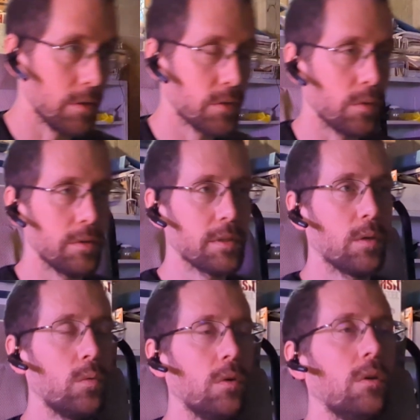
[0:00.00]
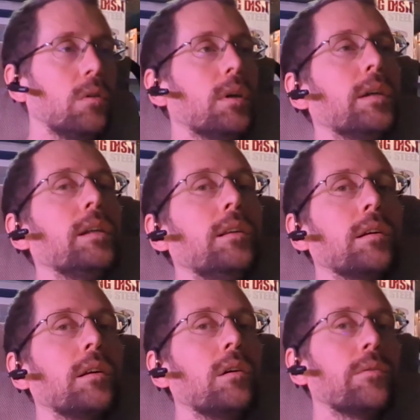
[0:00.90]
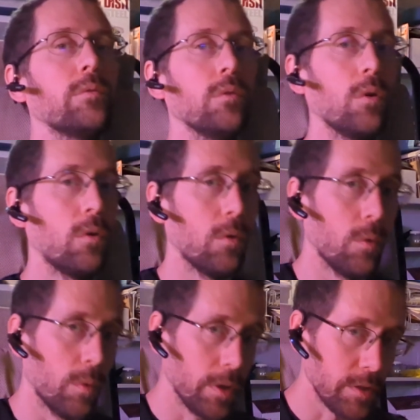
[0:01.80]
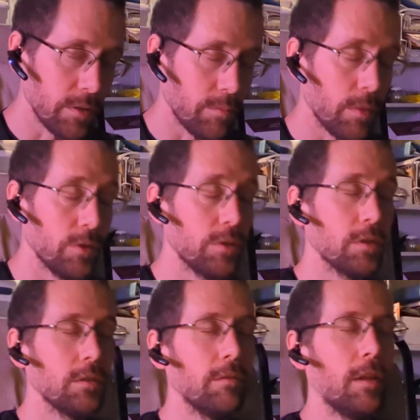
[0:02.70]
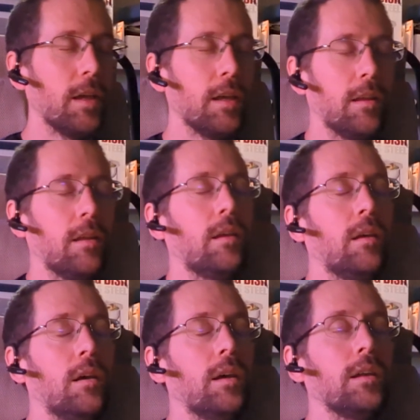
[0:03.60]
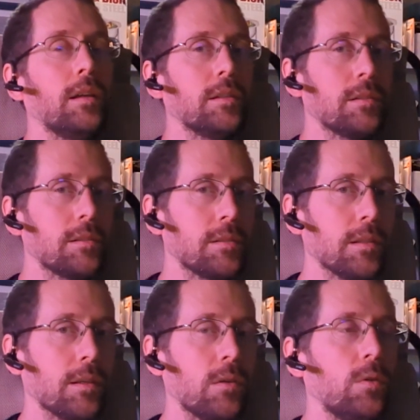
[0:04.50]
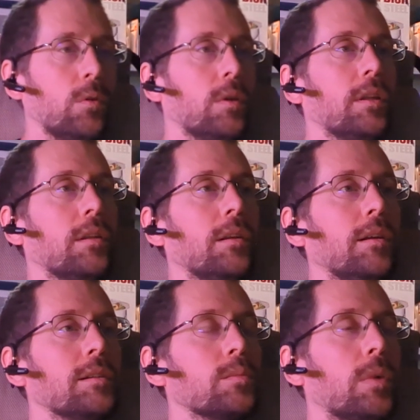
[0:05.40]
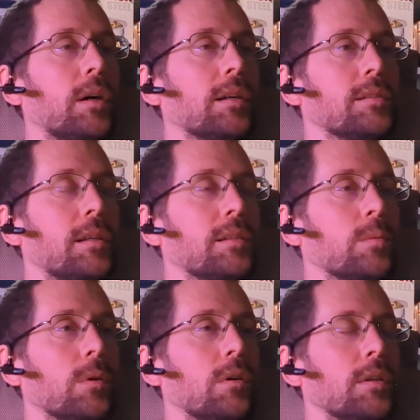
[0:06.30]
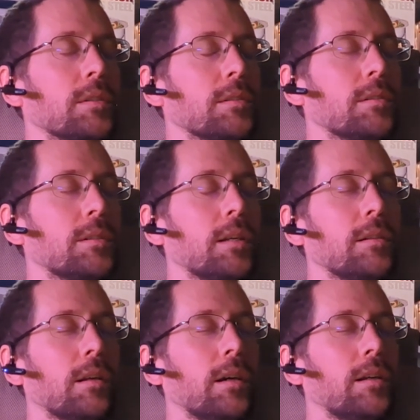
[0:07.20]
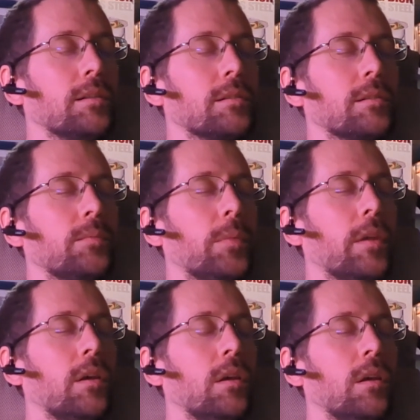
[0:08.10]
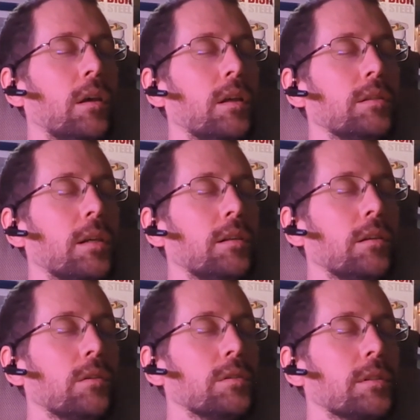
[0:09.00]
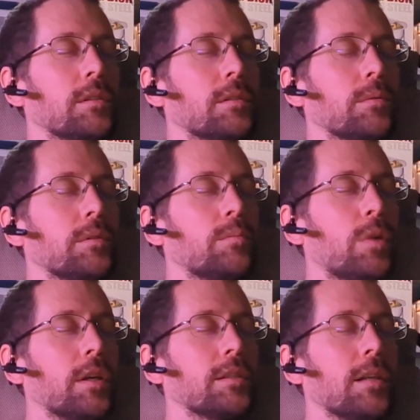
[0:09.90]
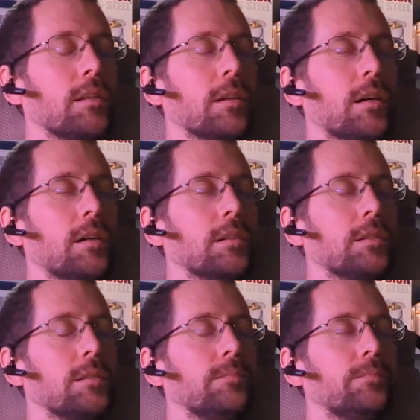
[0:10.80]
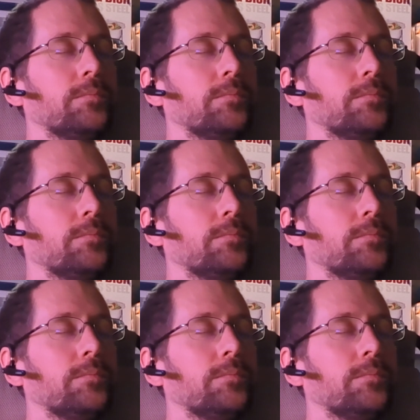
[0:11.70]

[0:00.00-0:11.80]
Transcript: So I was like, well, I need to go through the whole range of motion of that and not just like hold it in a spot, because that's what causes tendonitis and tendinosis, which breaks down the collagen.